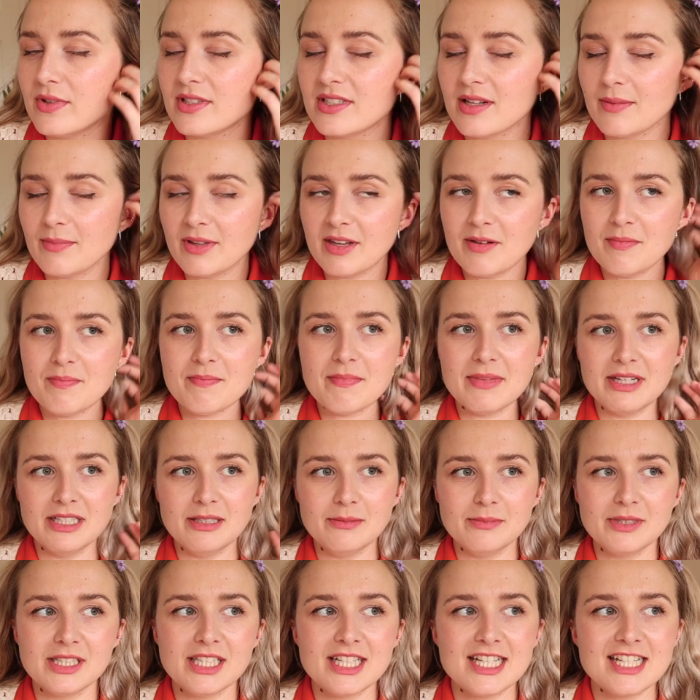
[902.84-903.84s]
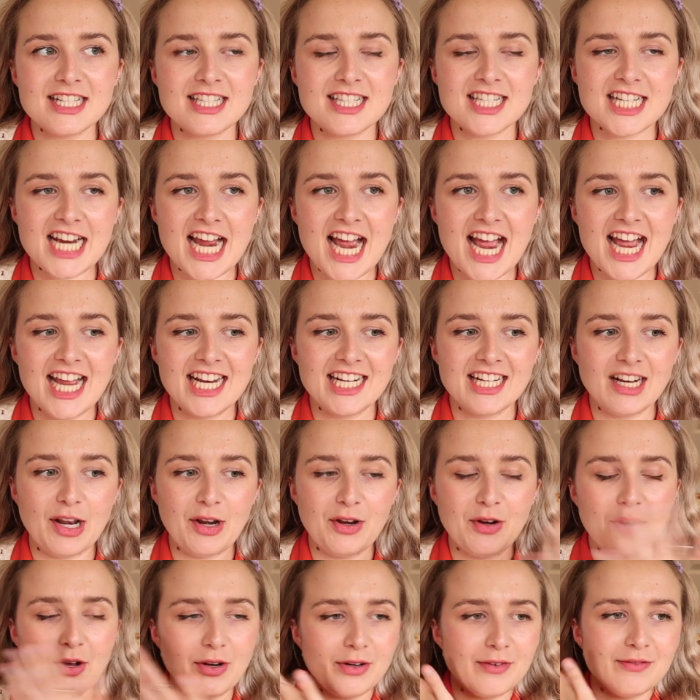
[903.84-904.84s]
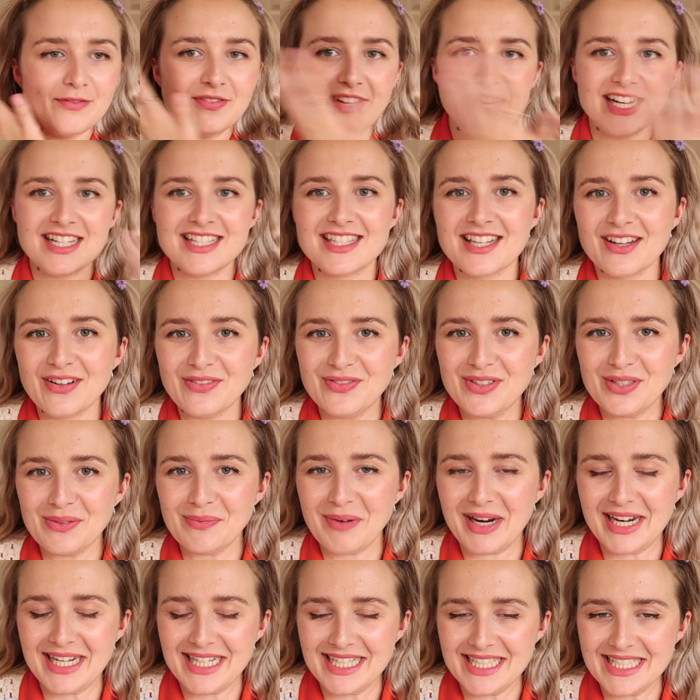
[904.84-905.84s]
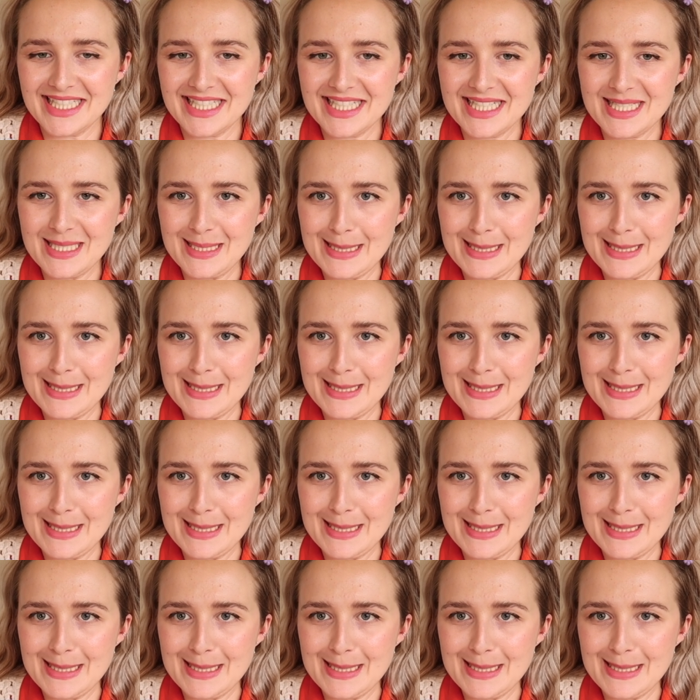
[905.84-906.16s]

with something minimalist and non-invasive to my ears.